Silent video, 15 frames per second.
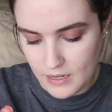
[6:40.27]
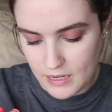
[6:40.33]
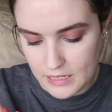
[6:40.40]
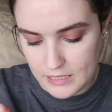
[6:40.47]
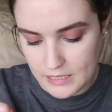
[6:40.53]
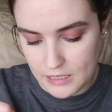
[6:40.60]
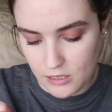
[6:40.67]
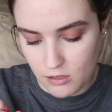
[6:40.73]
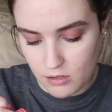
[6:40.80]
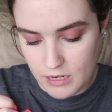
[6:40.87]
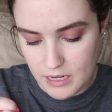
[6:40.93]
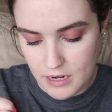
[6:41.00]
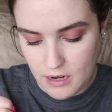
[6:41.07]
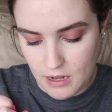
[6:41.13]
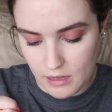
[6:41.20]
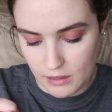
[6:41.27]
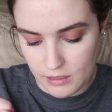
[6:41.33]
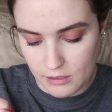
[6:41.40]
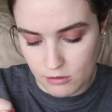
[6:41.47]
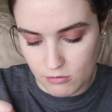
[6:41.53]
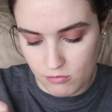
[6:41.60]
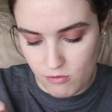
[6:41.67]
Because it's looking a
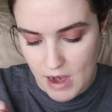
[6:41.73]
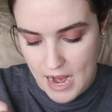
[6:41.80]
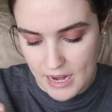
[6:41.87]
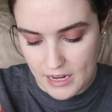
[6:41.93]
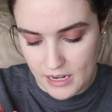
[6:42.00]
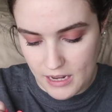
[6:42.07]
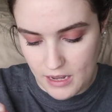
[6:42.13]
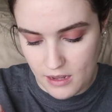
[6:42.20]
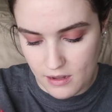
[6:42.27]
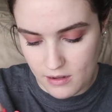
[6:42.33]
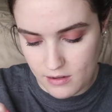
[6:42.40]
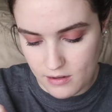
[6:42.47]
little raggedy.